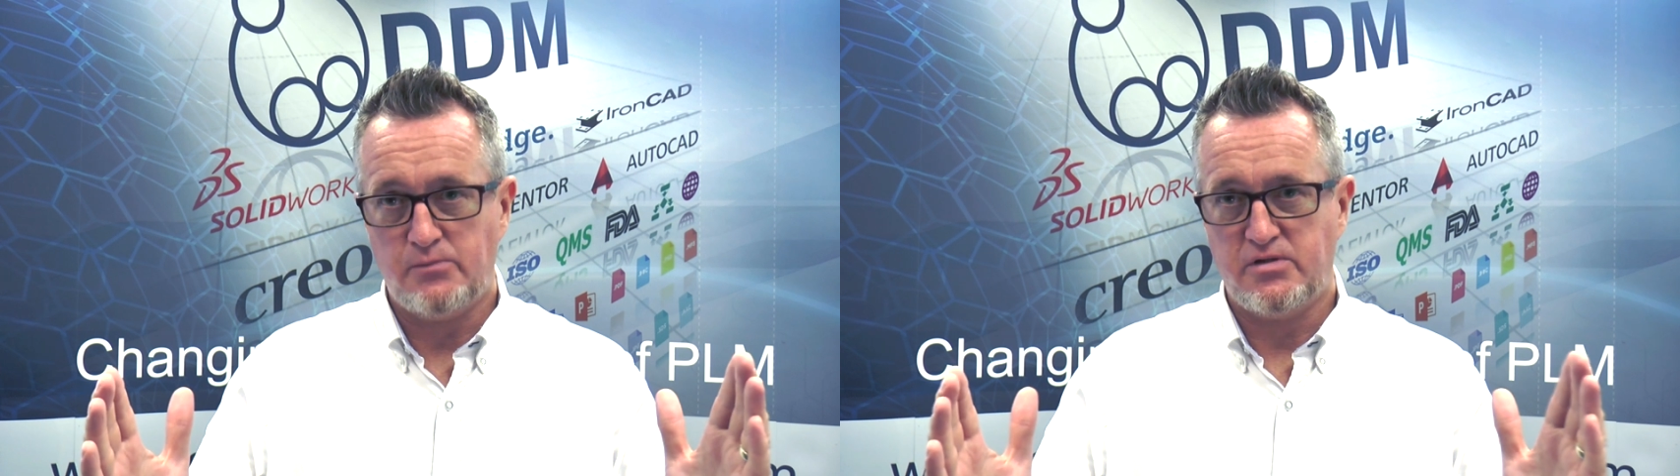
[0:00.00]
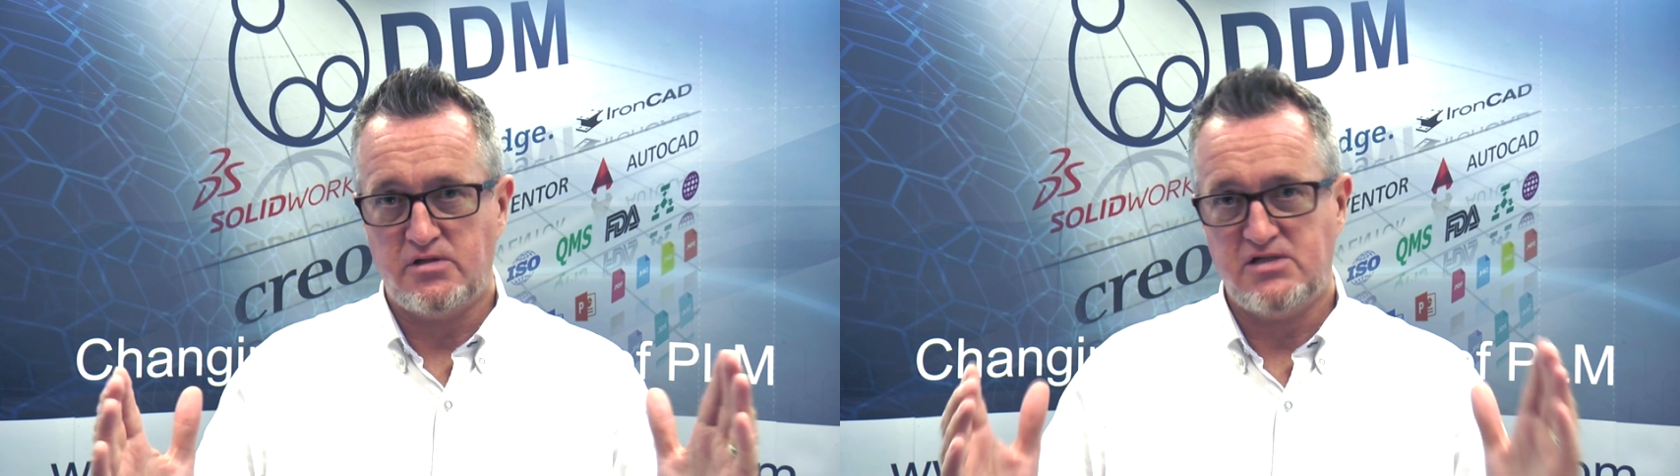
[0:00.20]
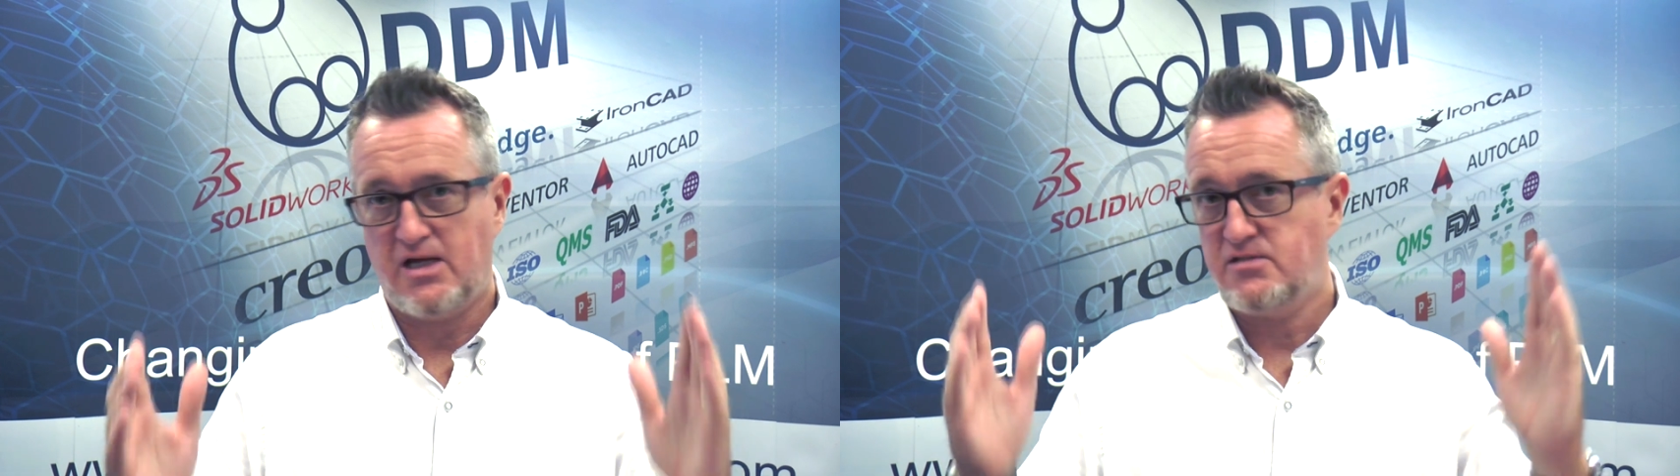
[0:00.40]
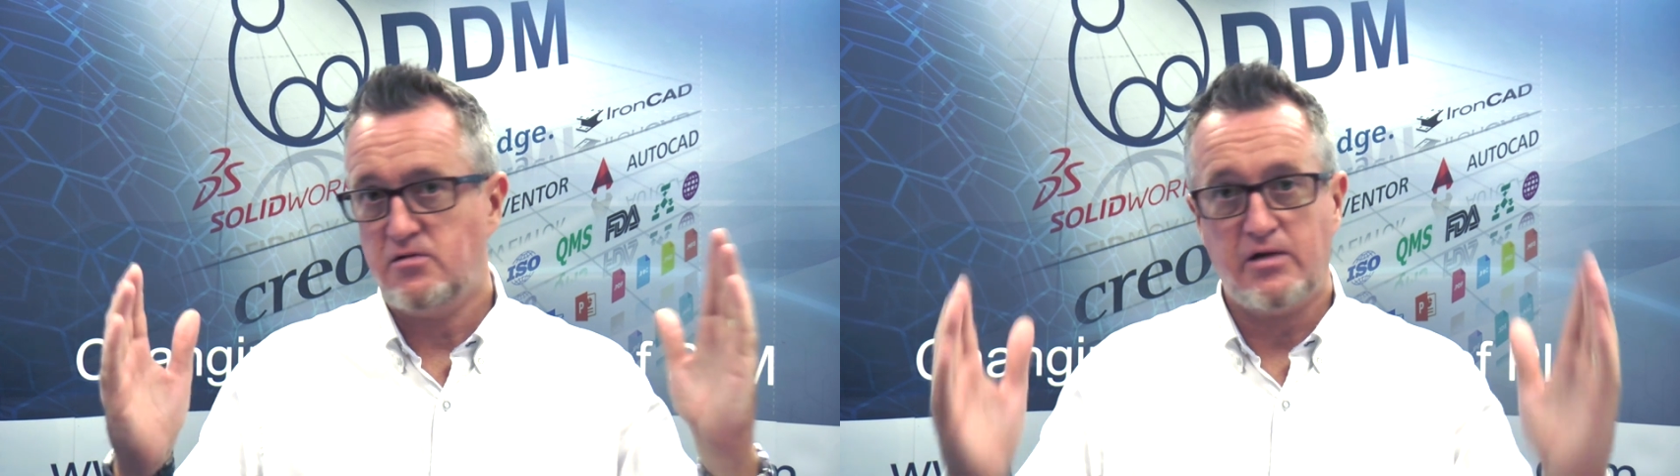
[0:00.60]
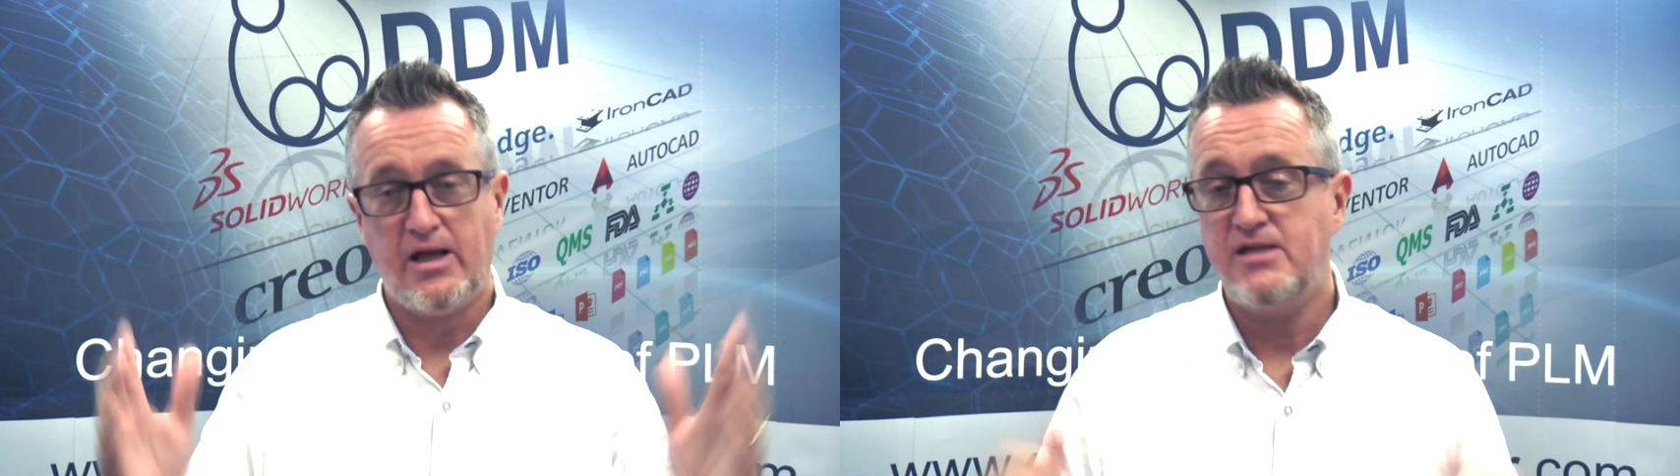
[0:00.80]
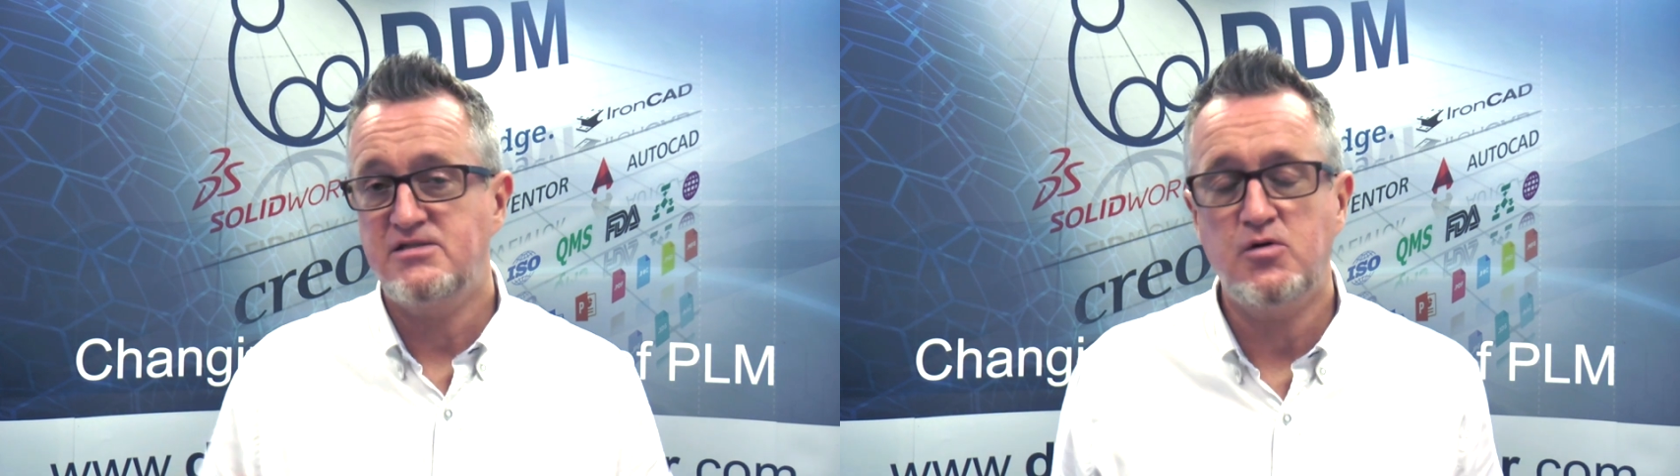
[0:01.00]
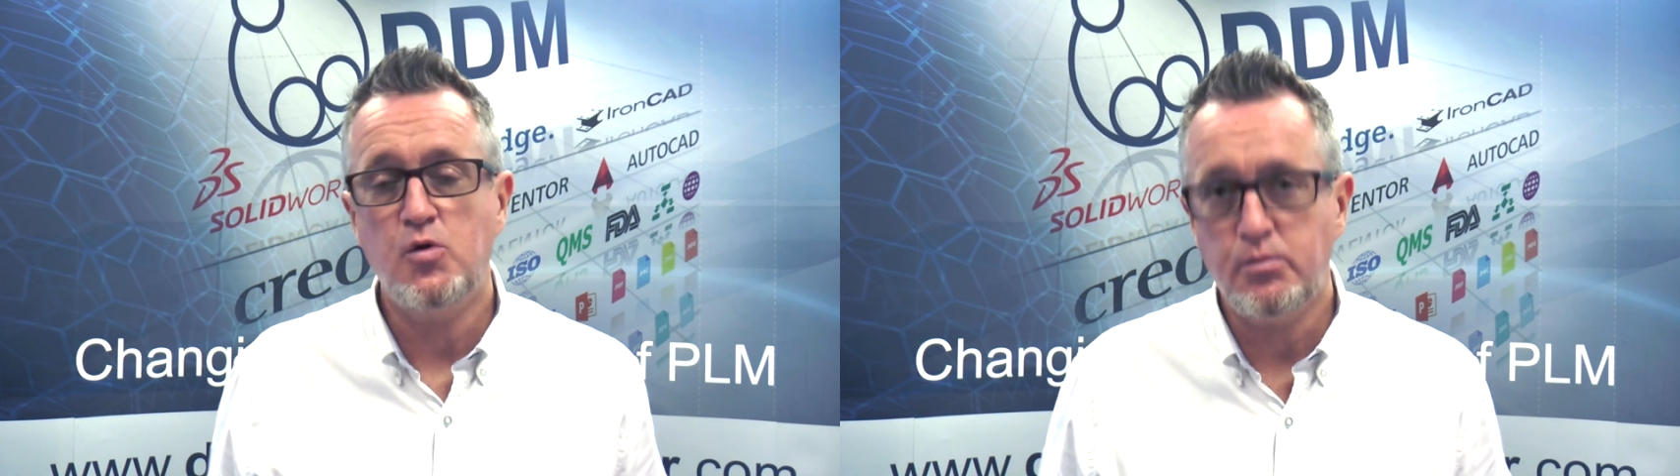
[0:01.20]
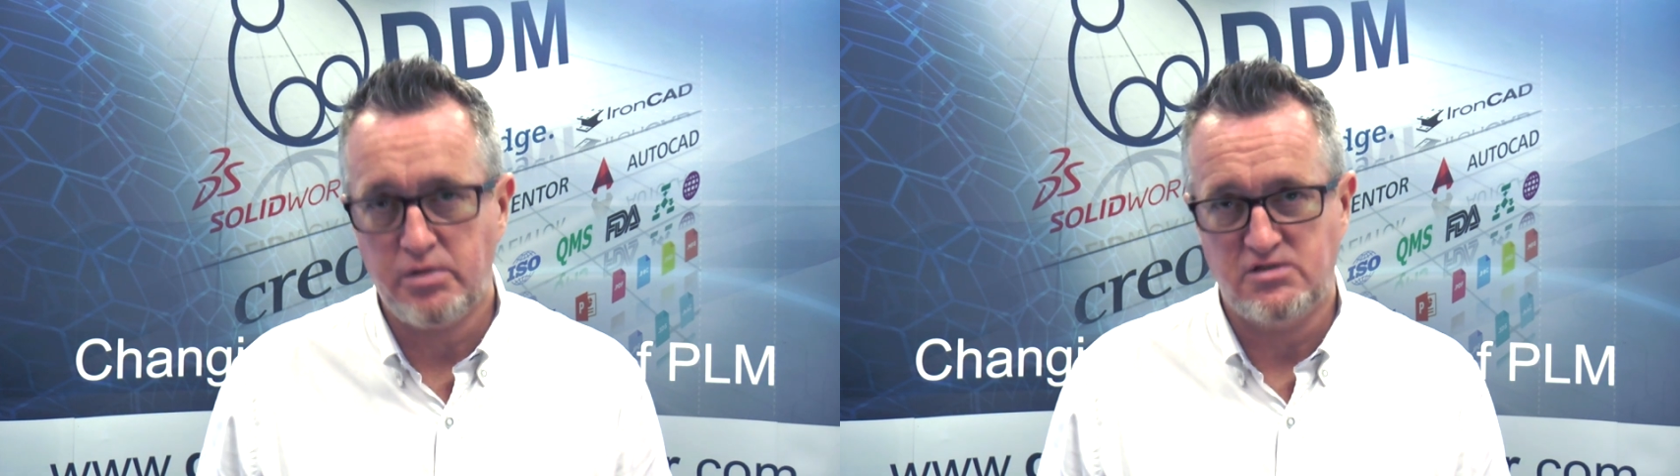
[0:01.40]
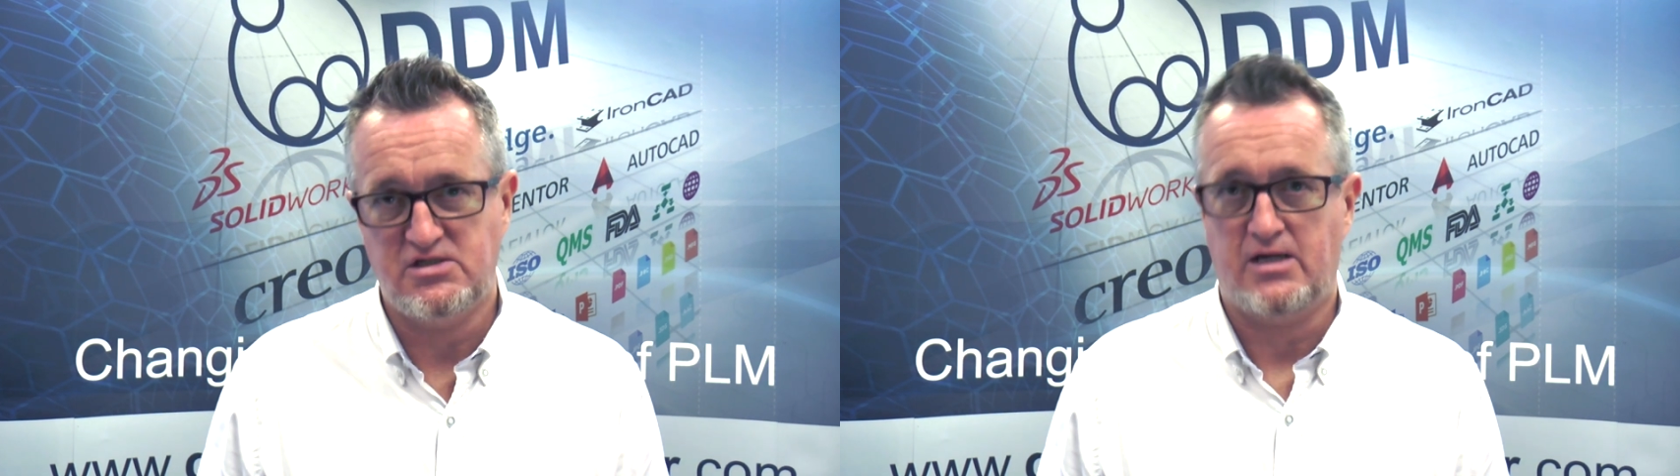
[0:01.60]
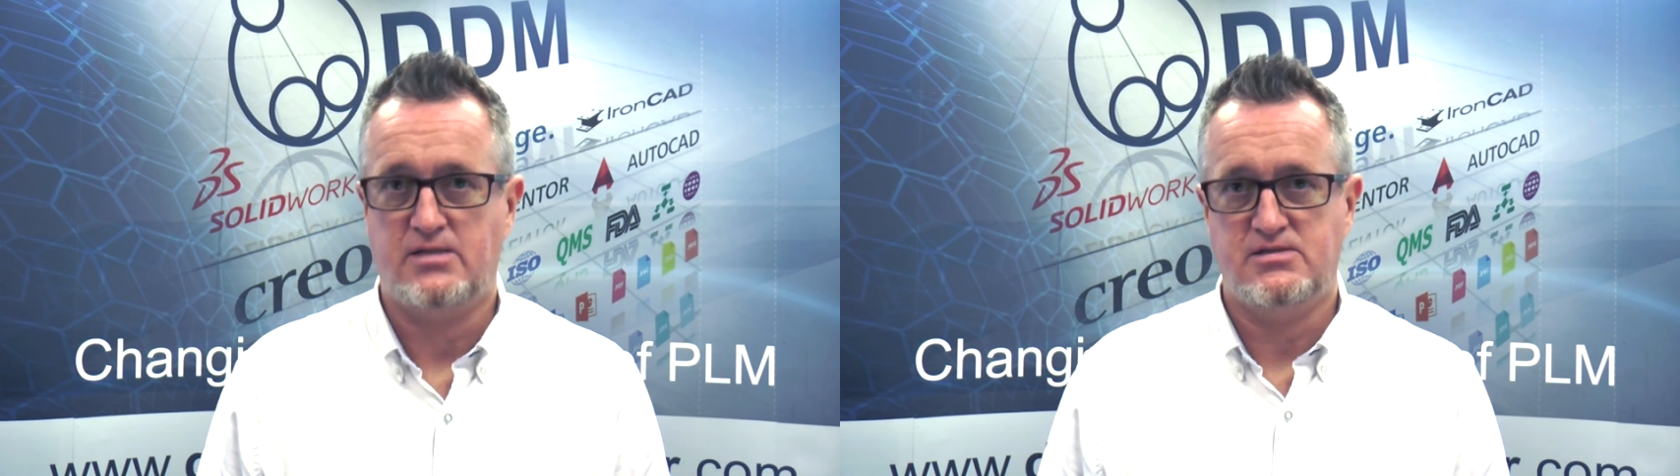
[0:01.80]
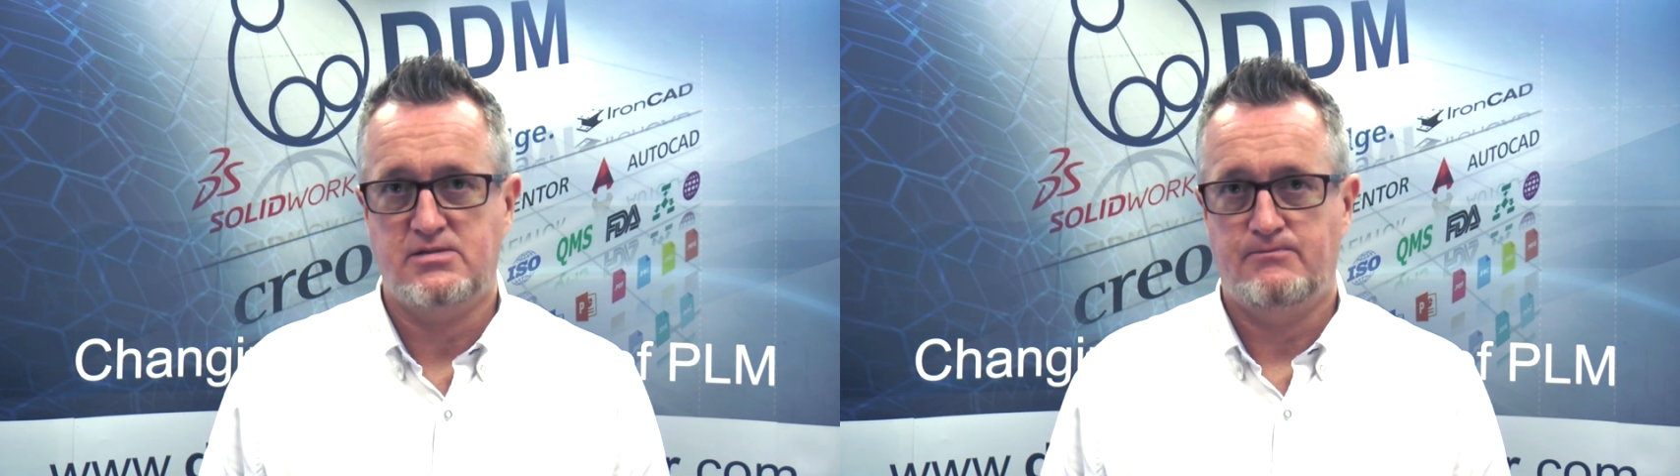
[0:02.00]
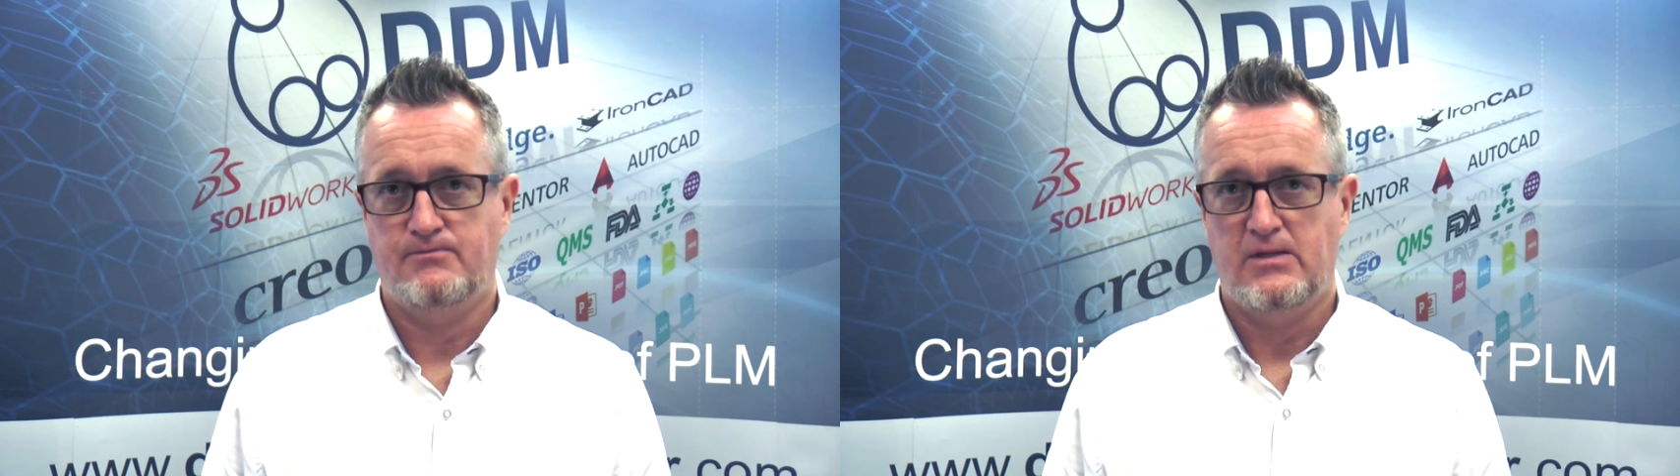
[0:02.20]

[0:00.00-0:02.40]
project or against all projects.